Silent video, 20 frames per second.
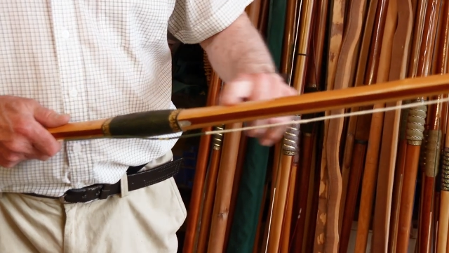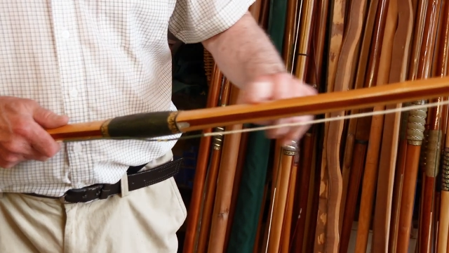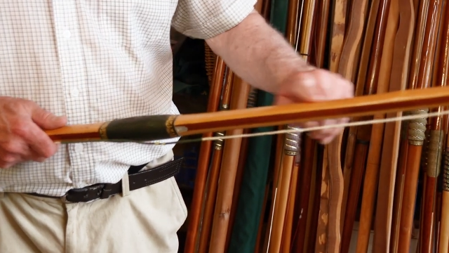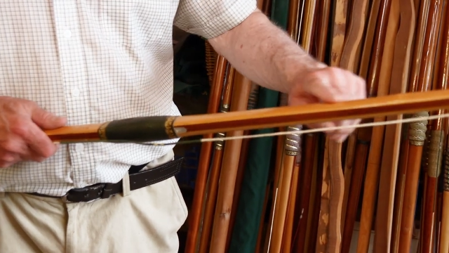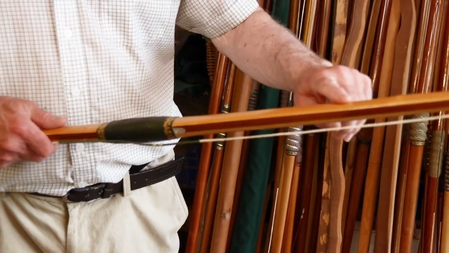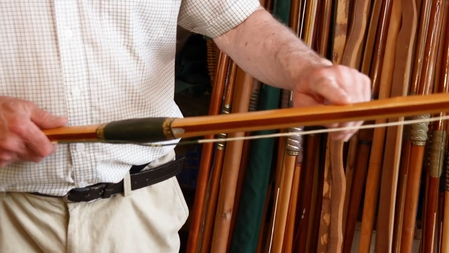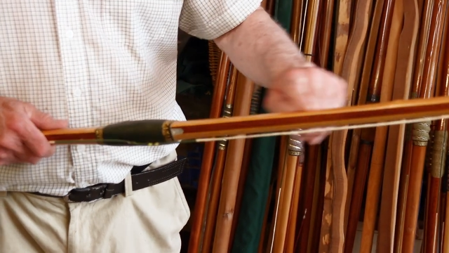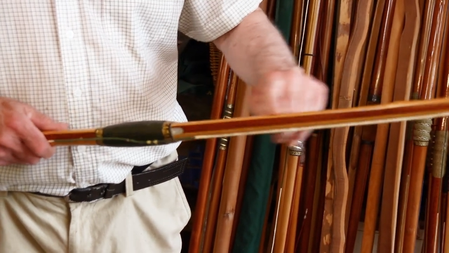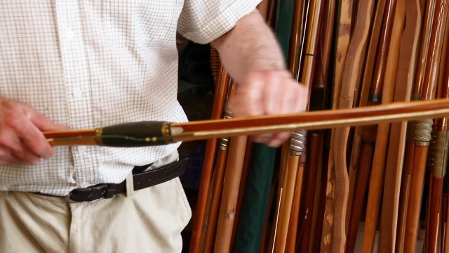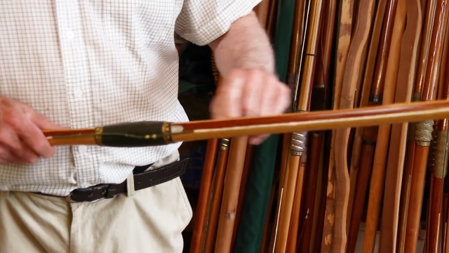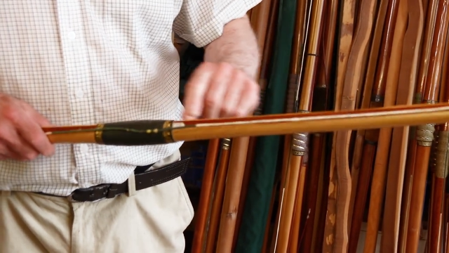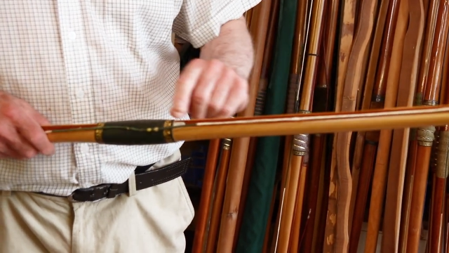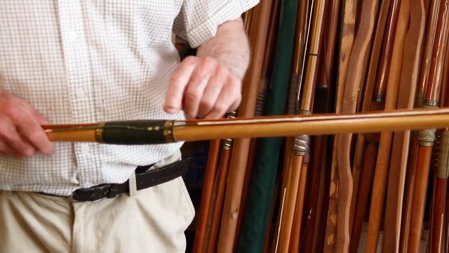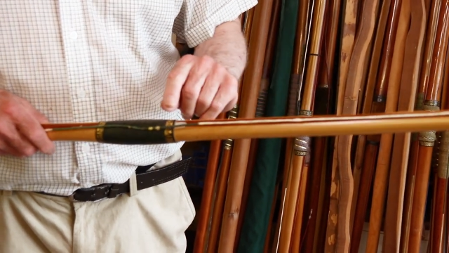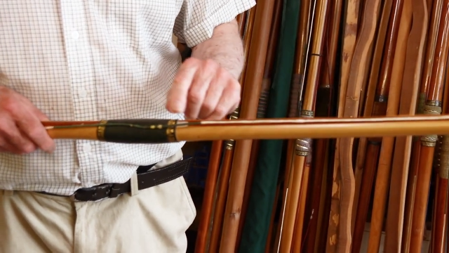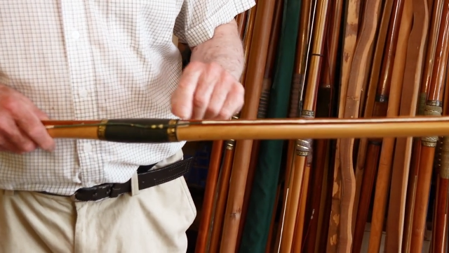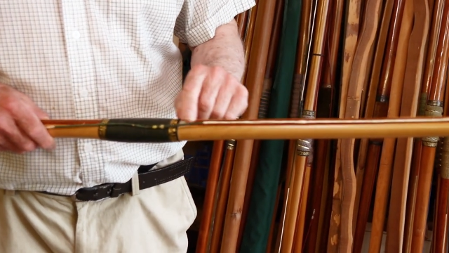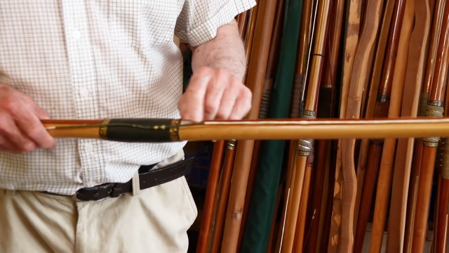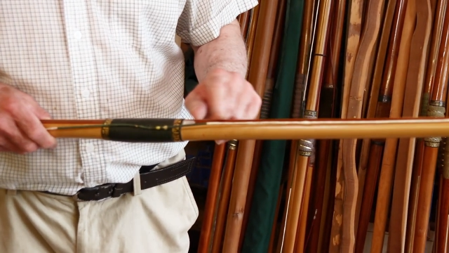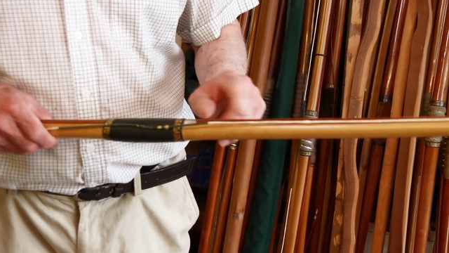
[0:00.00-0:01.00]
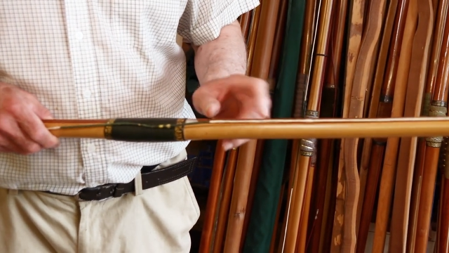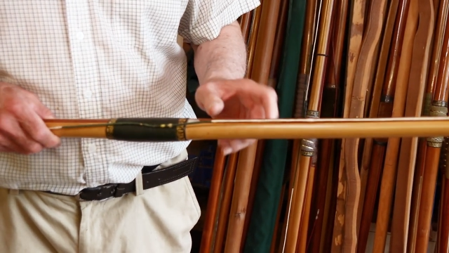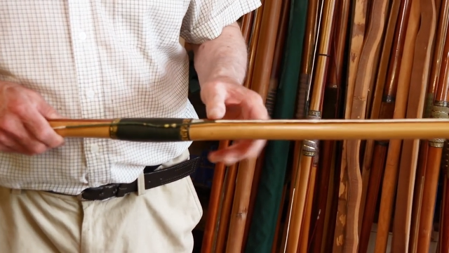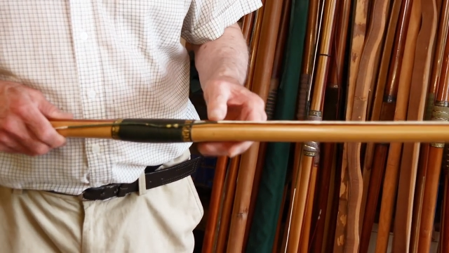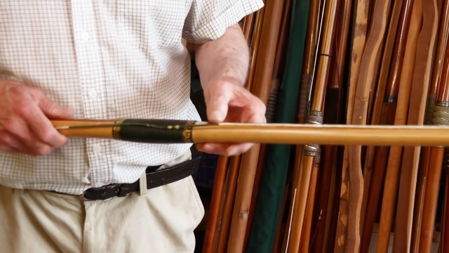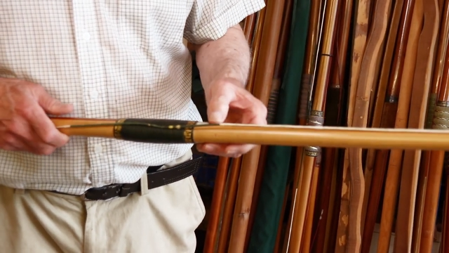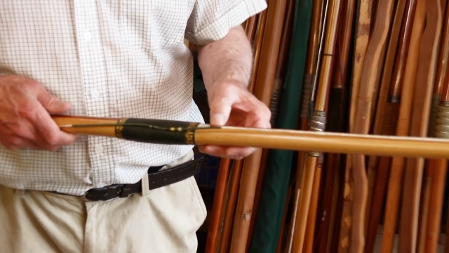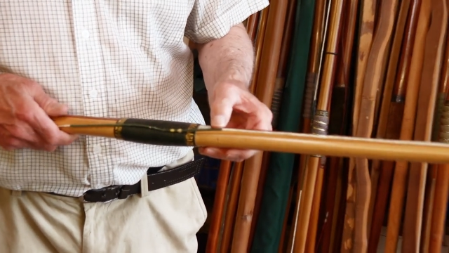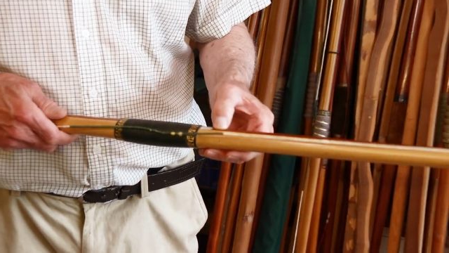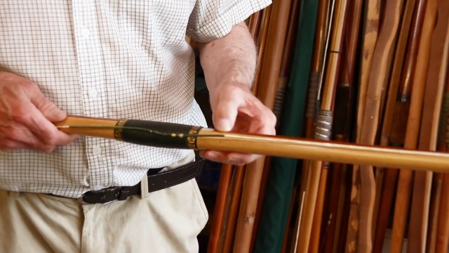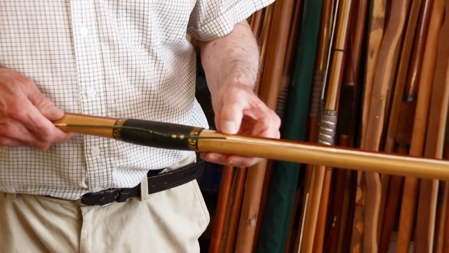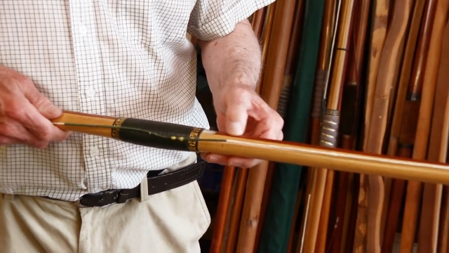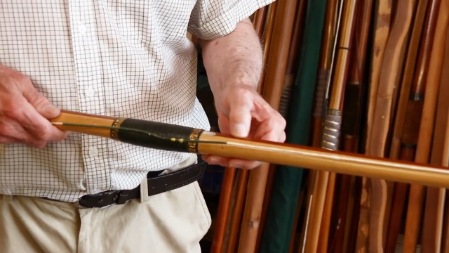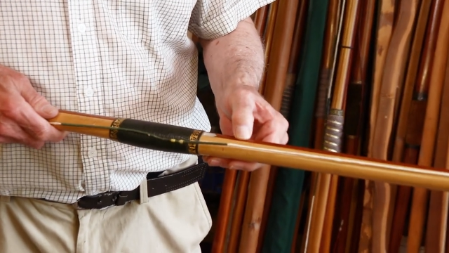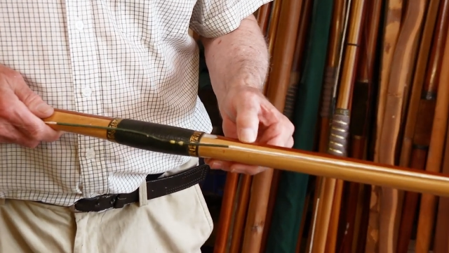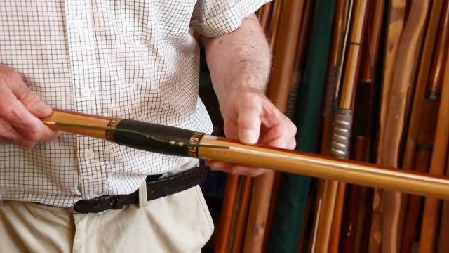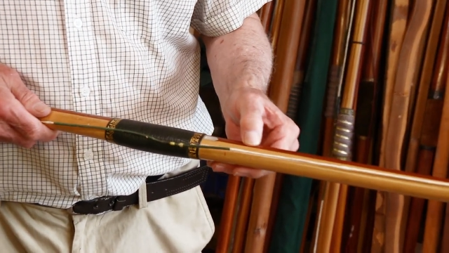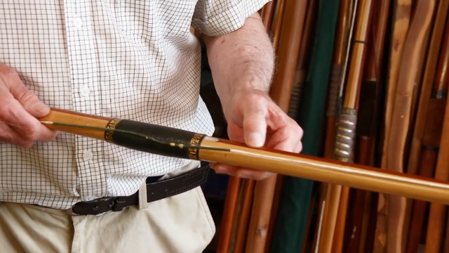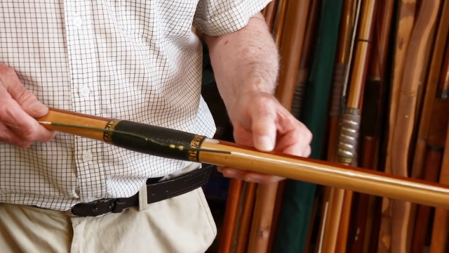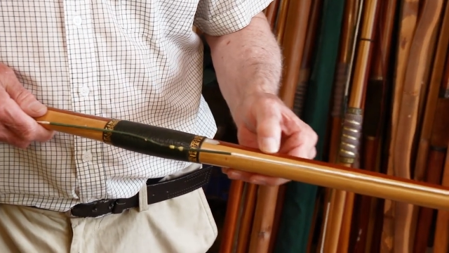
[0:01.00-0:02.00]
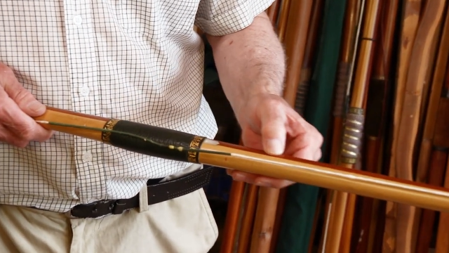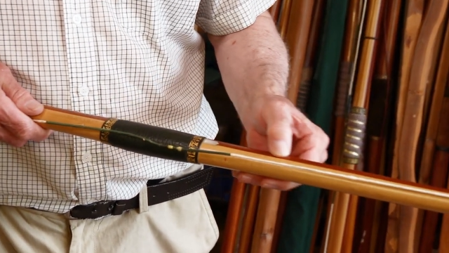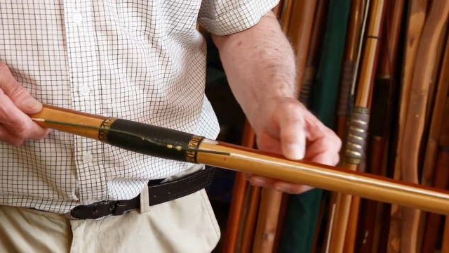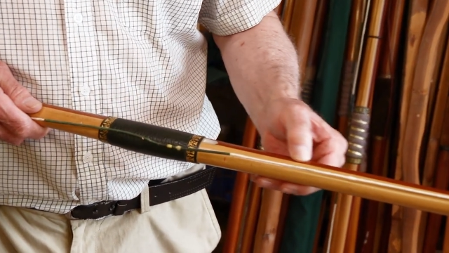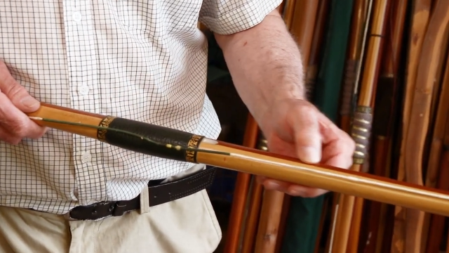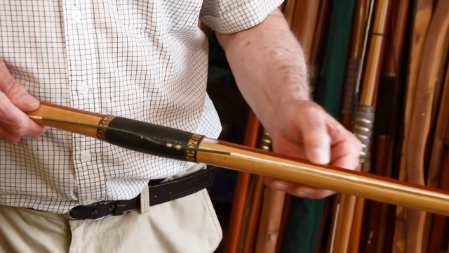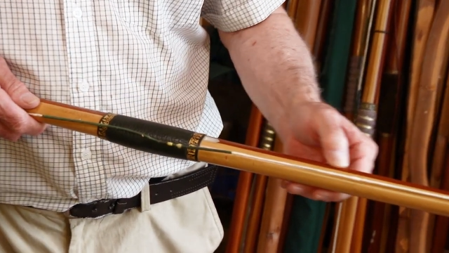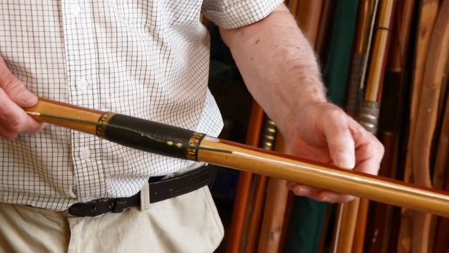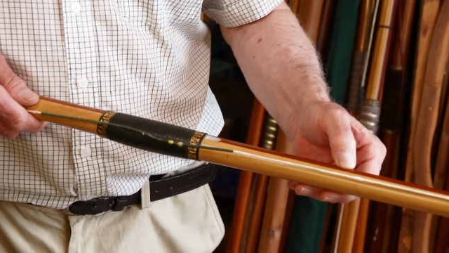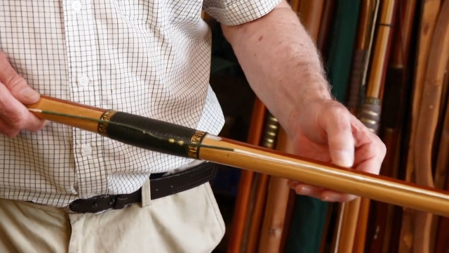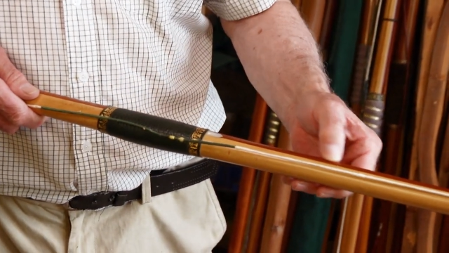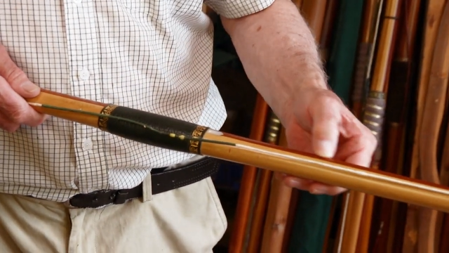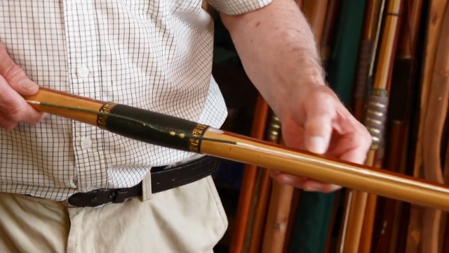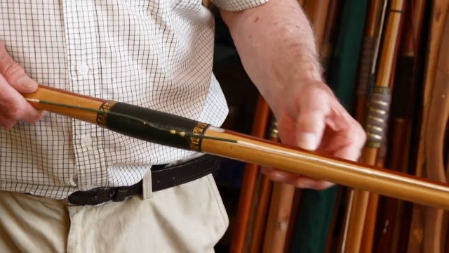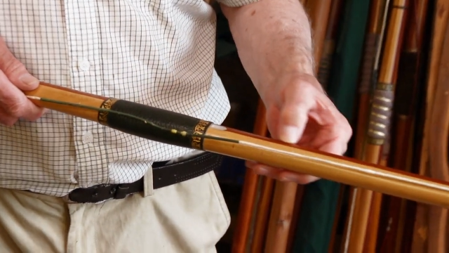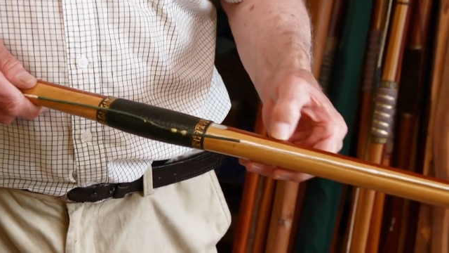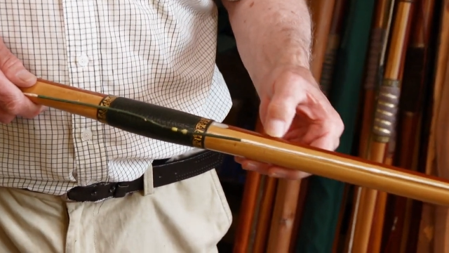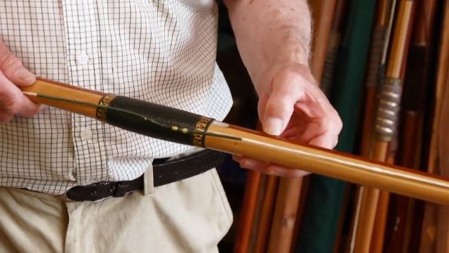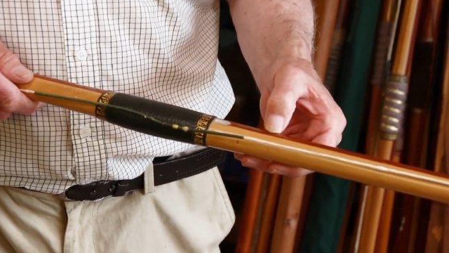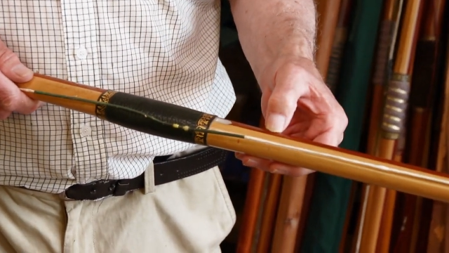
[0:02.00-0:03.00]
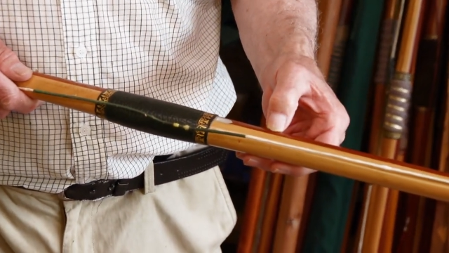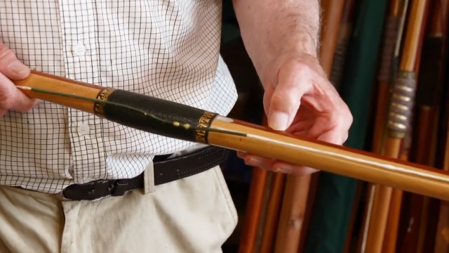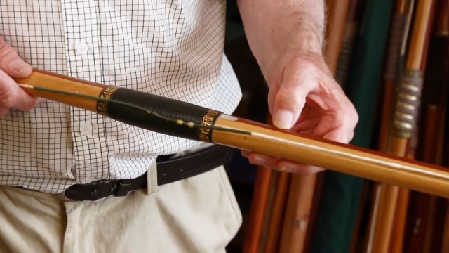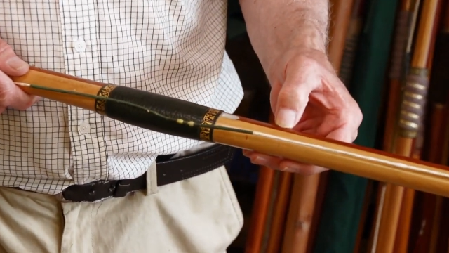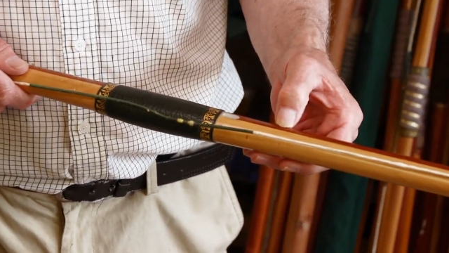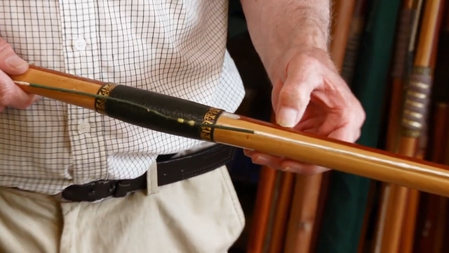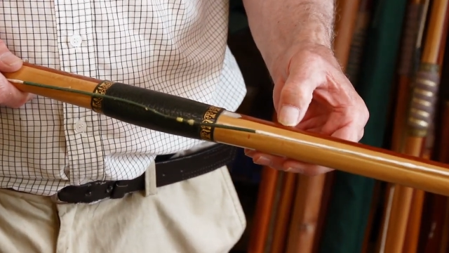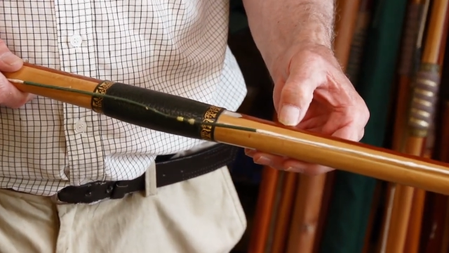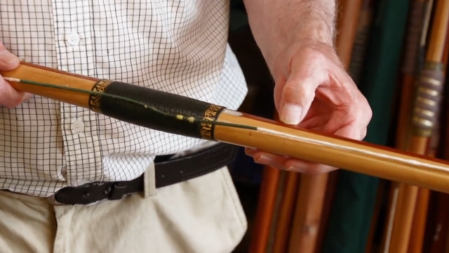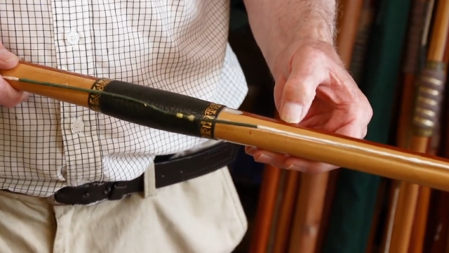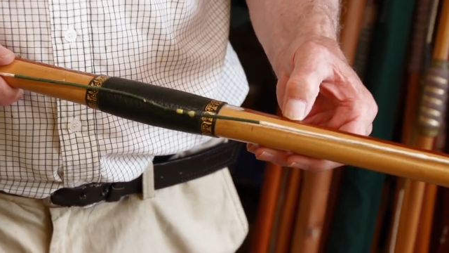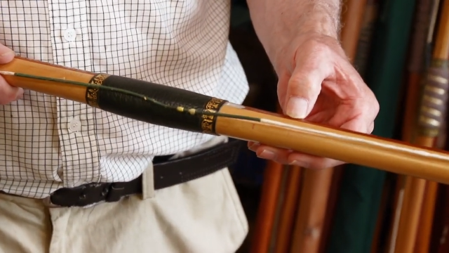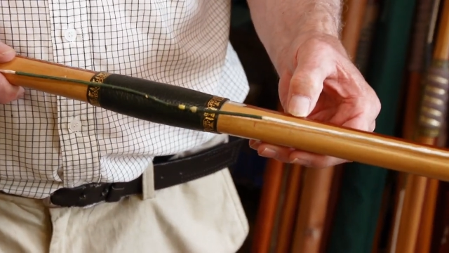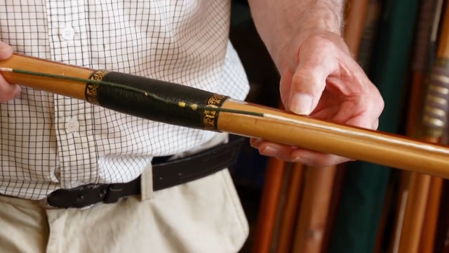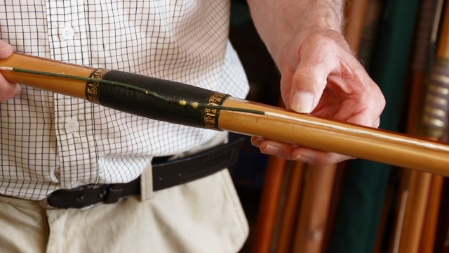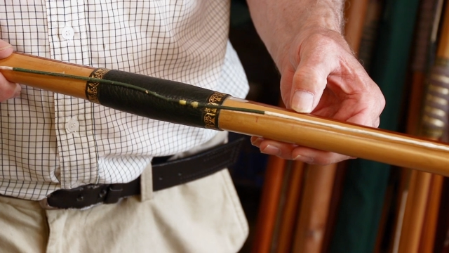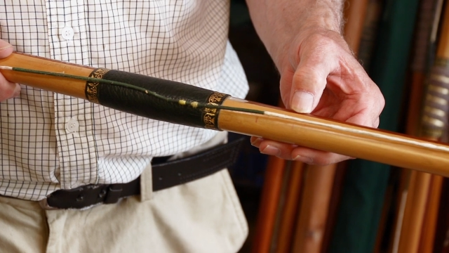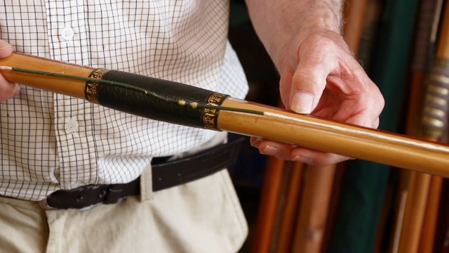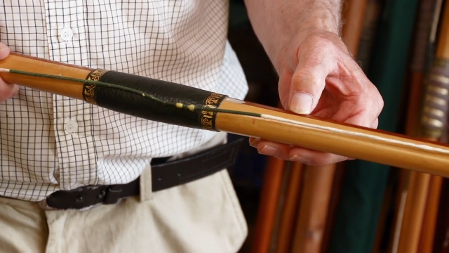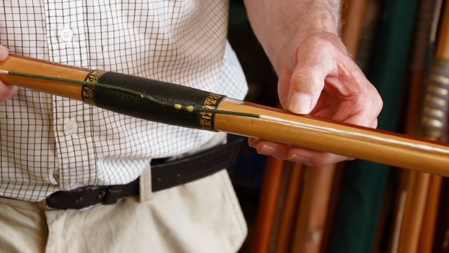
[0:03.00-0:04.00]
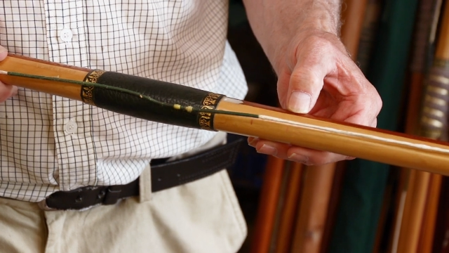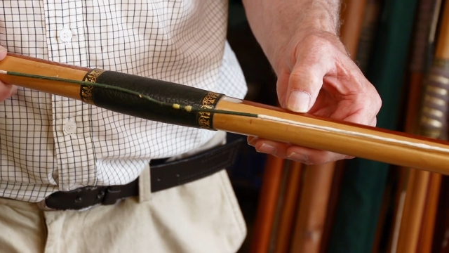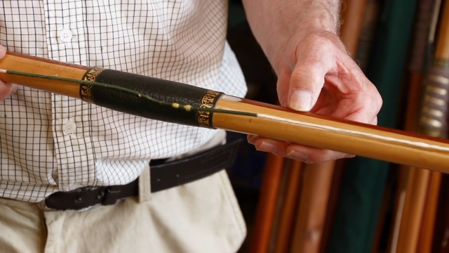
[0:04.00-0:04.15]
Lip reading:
(no speaker visible)